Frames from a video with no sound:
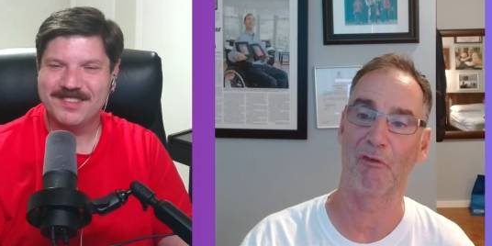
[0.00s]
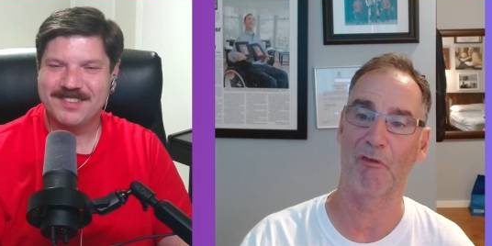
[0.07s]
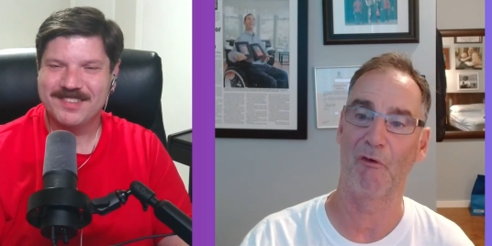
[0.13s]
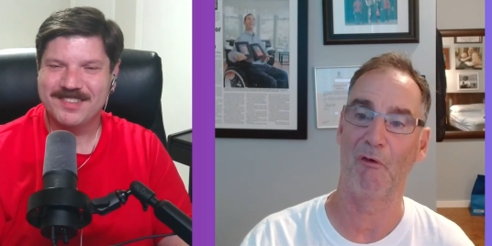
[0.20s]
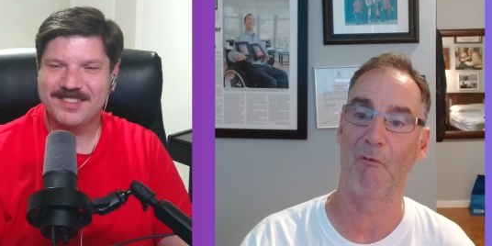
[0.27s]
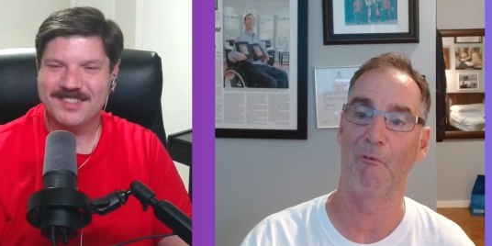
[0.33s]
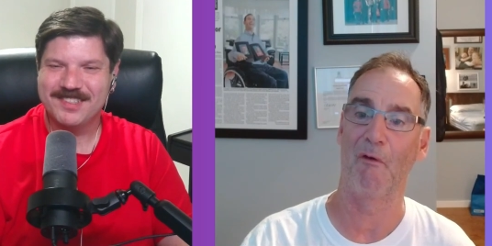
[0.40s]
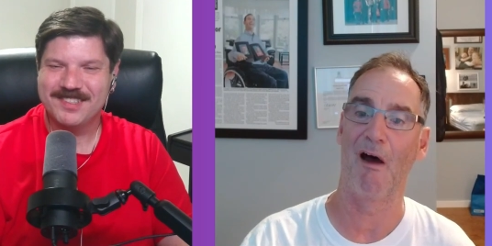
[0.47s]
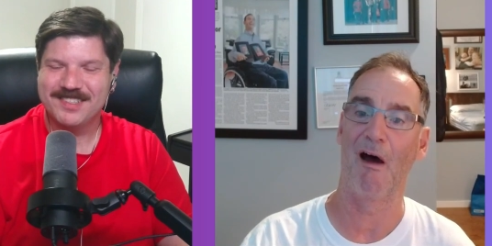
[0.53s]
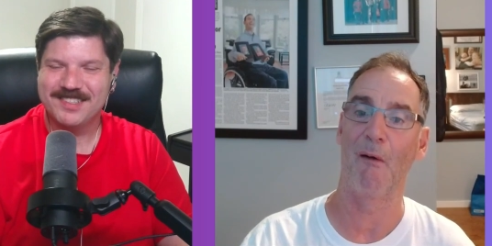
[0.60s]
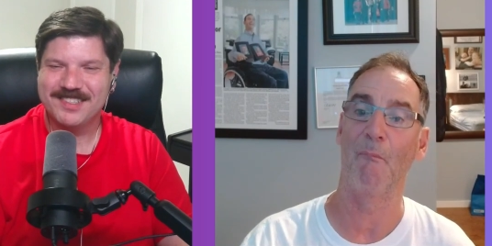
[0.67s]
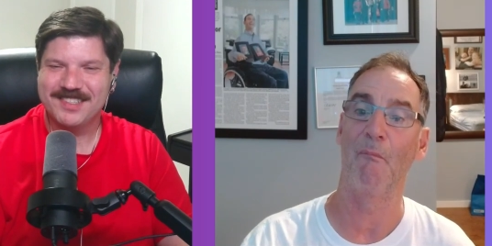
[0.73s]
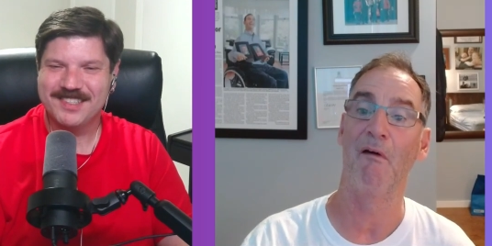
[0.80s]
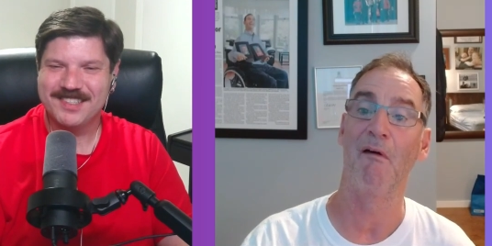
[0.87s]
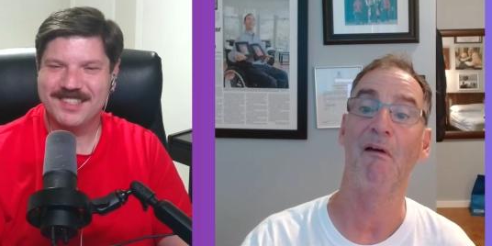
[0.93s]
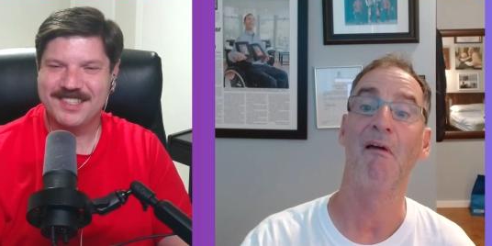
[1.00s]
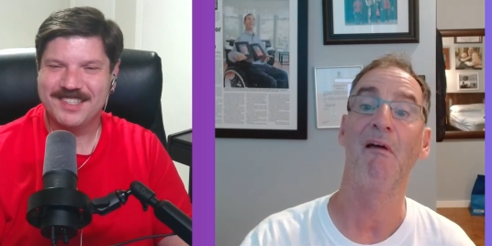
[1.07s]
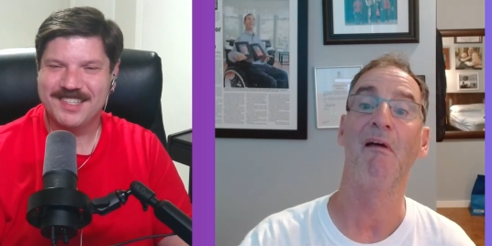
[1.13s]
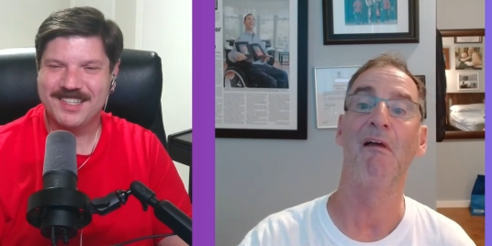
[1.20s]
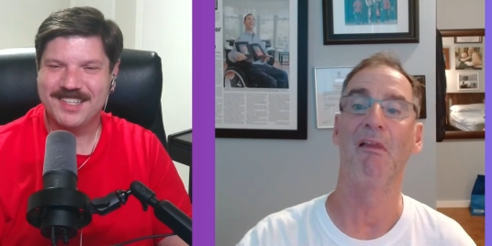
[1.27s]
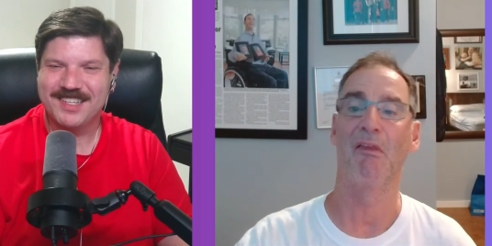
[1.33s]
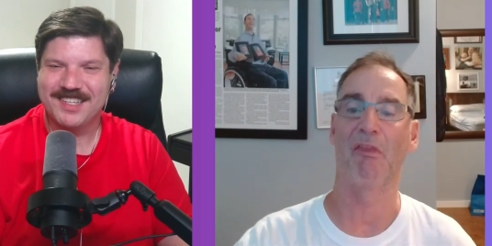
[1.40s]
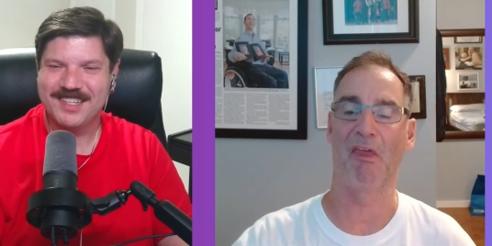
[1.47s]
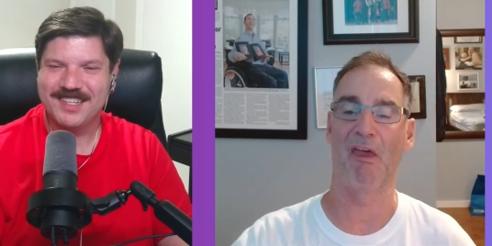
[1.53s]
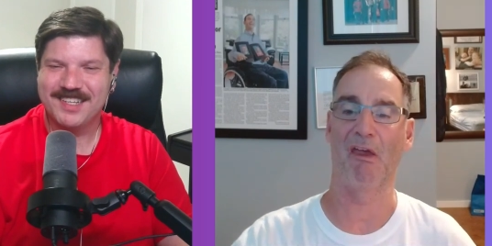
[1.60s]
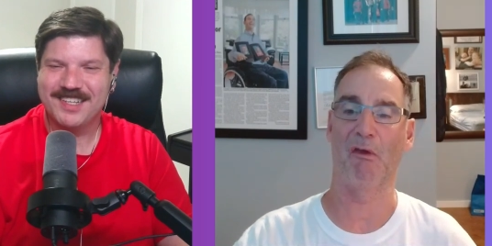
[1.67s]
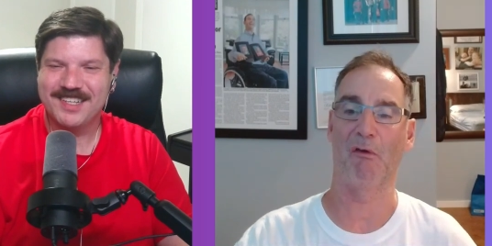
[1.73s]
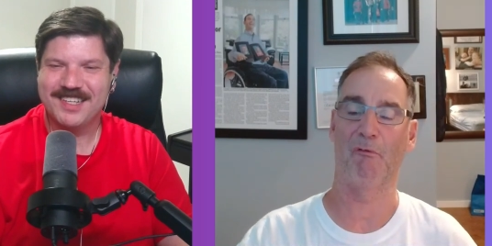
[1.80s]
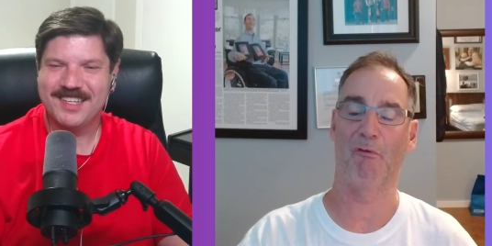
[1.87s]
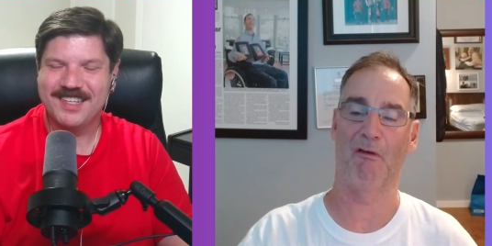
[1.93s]
Speaker 1: So, Rob,
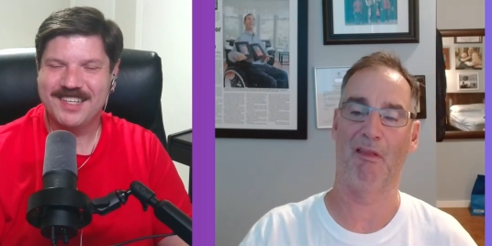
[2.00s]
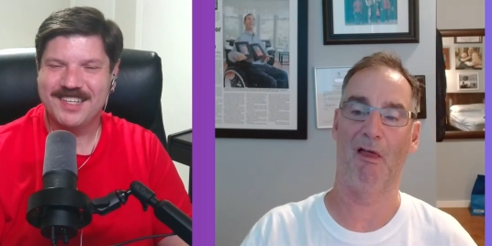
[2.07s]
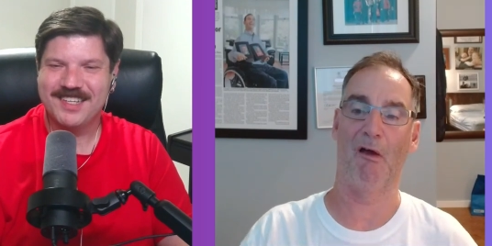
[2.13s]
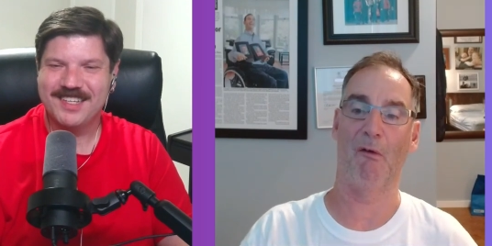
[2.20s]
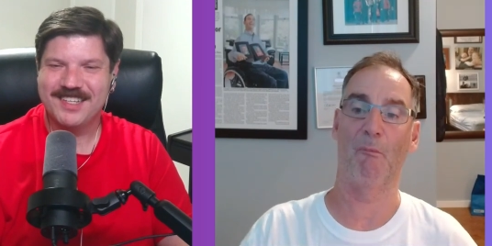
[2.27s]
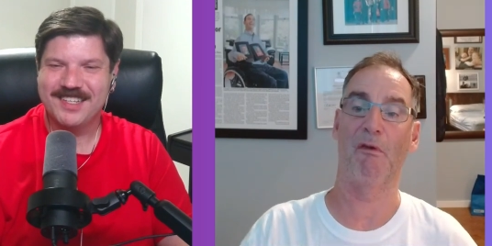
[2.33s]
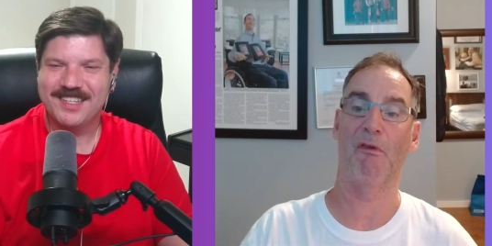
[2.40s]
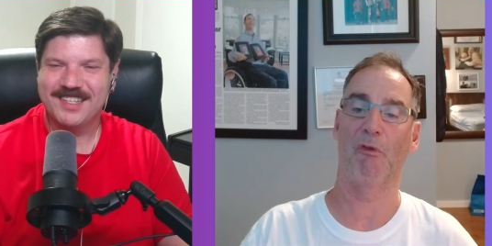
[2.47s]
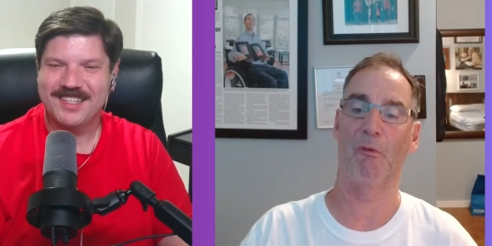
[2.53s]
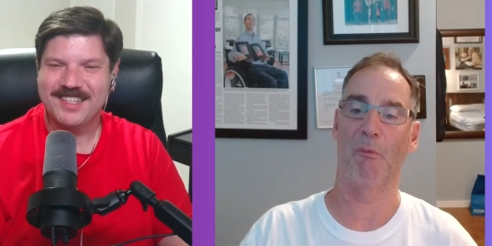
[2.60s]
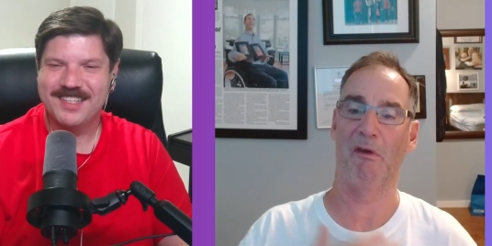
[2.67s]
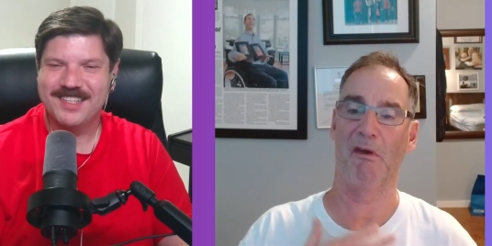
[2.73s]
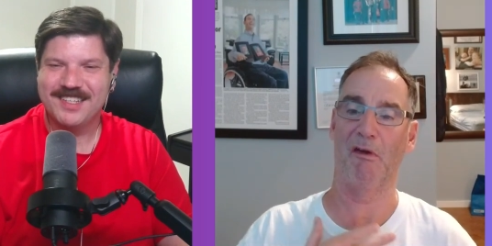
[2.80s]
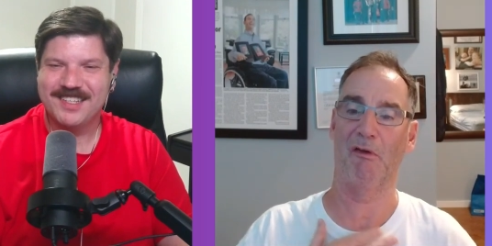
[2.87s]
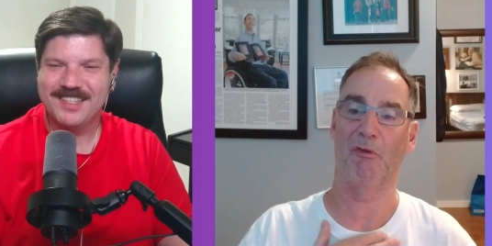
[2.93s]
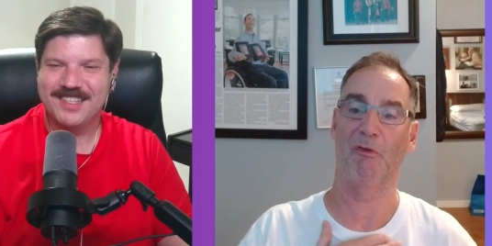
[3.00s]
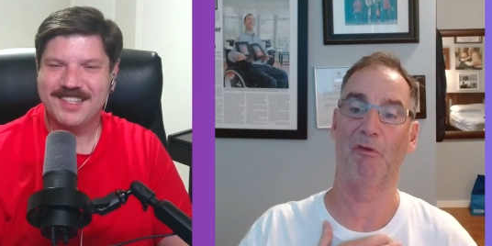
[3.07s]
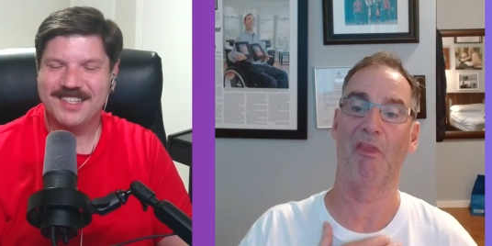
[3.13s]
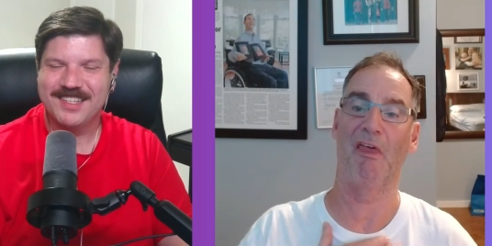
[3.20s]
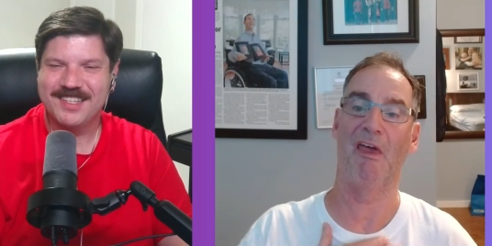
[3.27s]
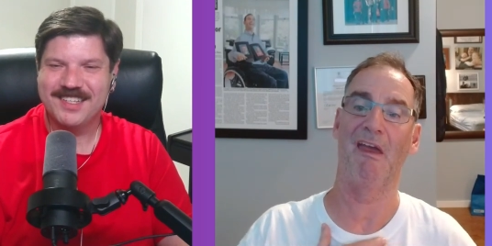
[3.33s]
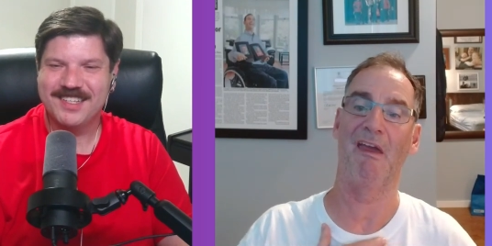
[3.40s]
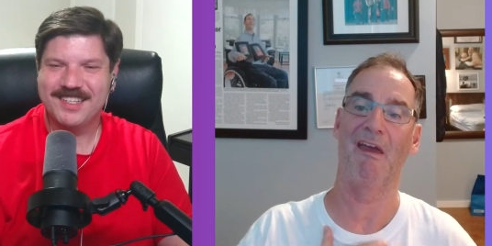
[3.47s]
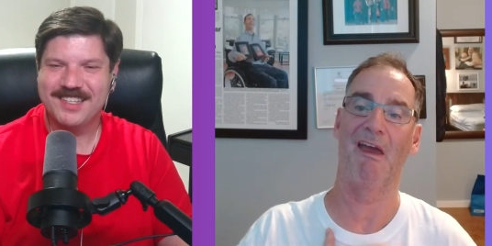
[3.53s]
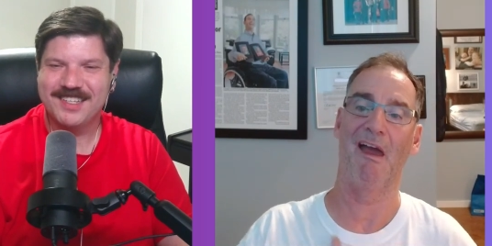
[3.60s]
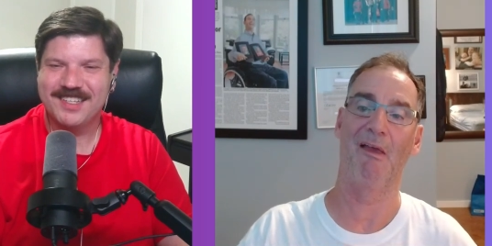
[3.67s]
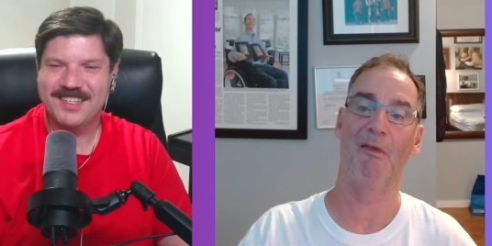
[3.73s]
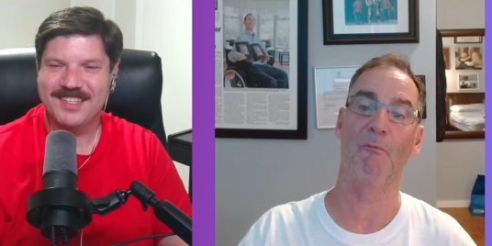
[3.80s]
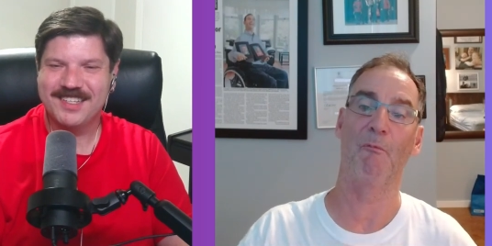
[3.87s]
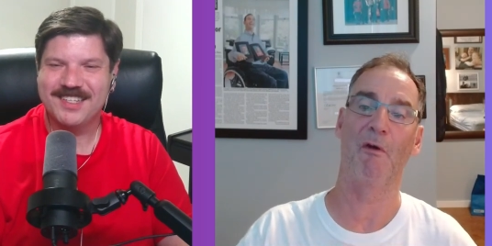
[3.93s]
thank you for allowing me to be here today,
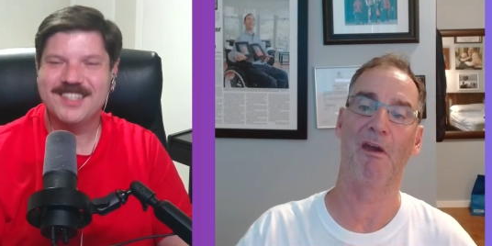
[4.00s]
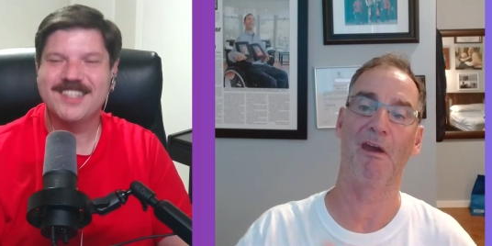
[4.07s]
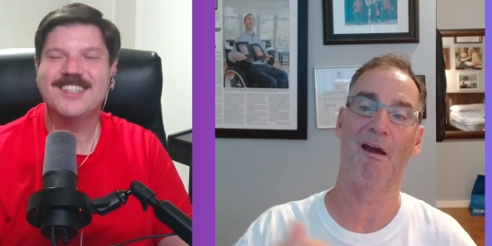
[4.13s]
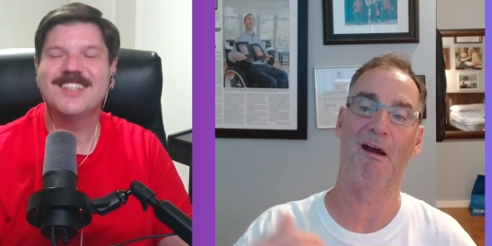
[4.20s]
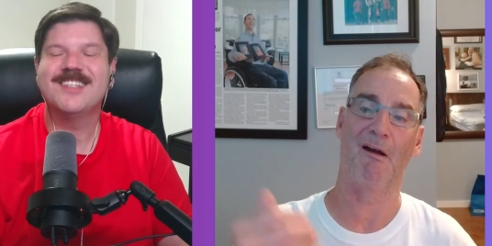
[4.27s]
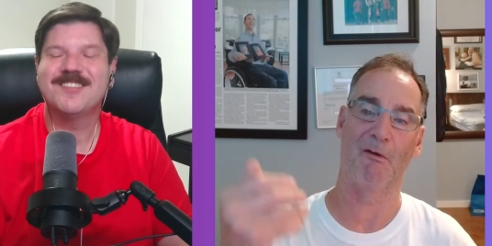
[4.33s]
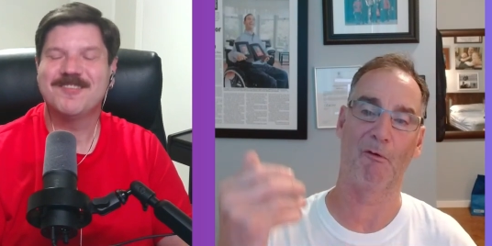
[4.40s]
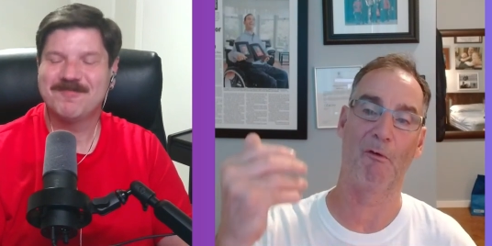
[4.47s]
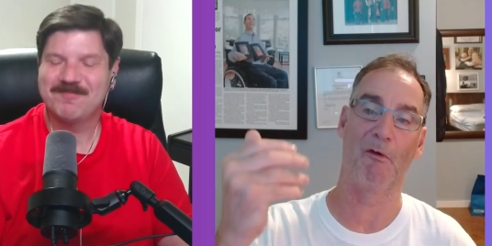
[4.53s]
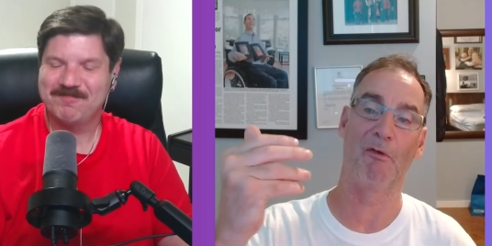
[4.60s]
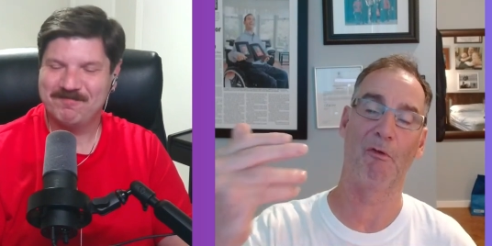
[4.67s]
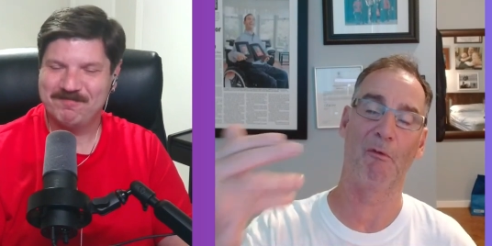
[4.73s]
and we are going